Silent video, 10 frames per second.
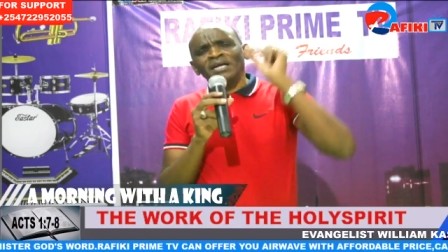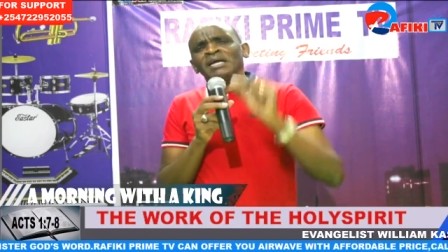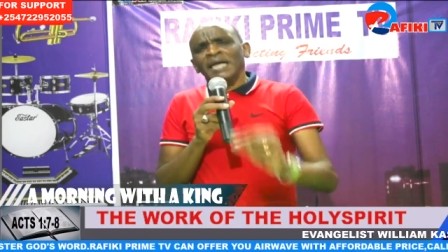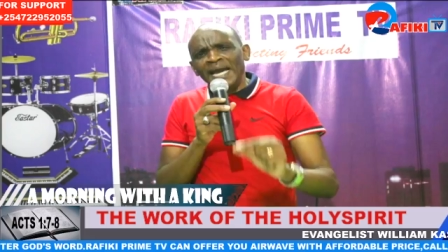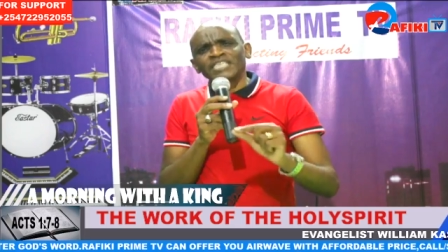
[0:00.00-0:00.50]

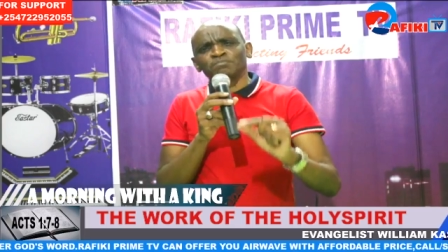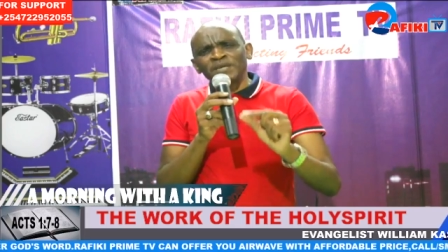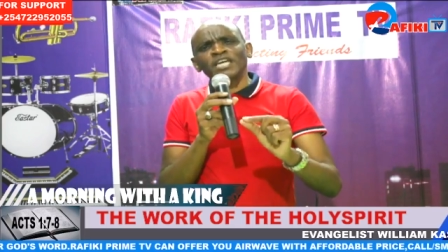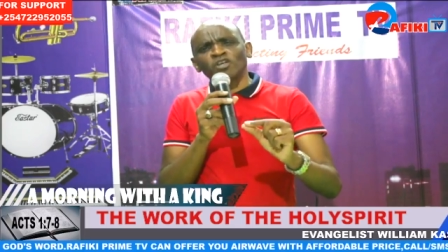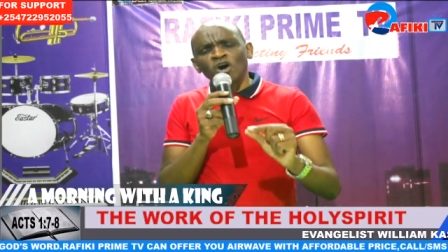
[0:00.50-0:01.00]
As being
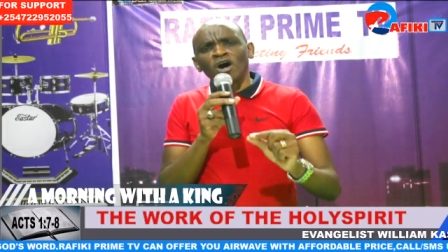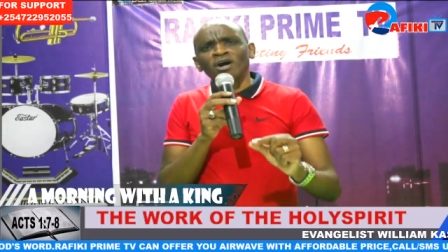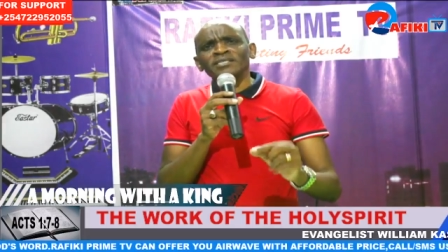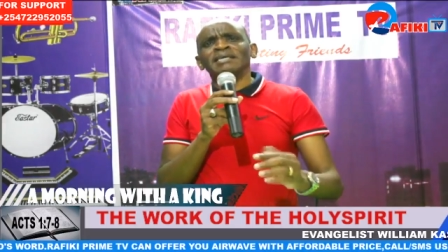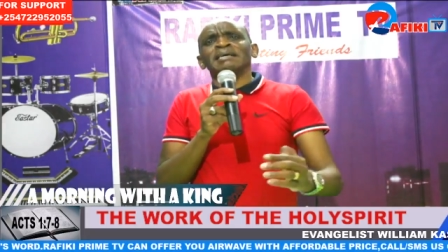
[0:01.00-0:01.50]
God,
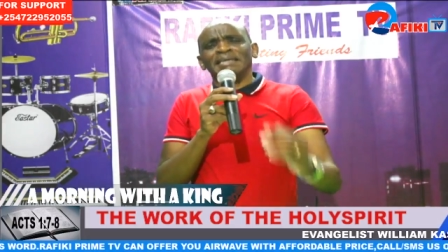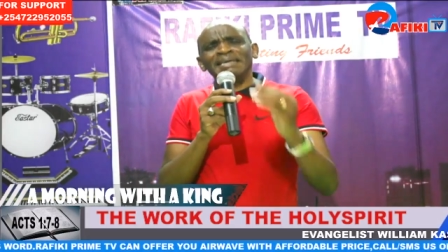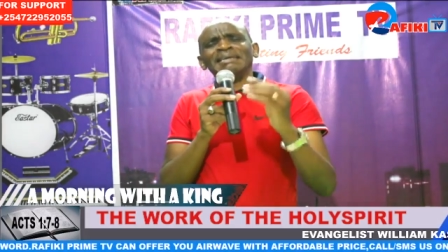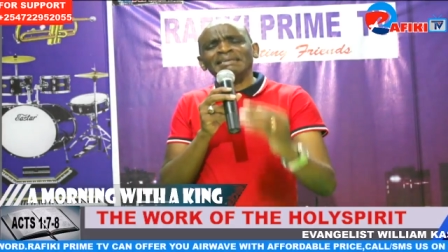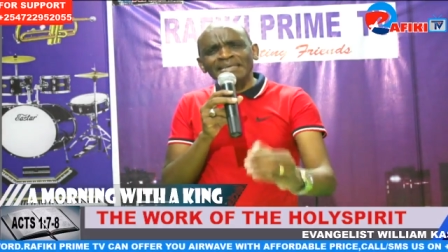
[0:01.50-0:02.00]
he
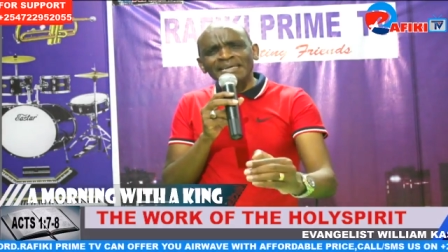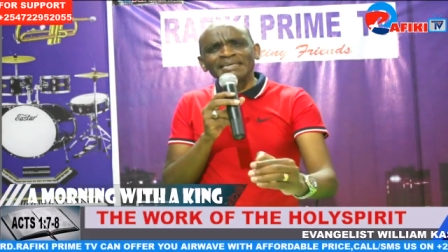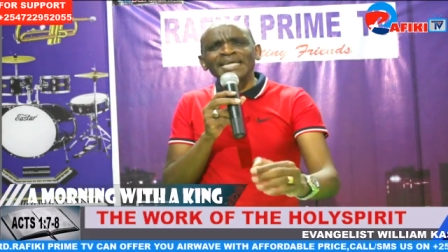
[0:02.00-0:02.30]
needed to